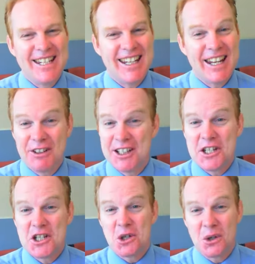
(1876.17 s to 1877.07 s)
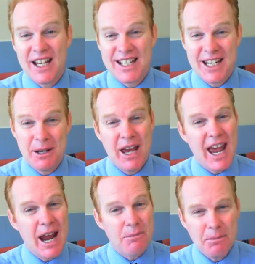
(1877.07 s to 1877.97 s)
nevertheless trained him
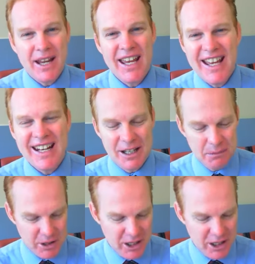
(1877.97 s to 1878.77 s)
and prepared him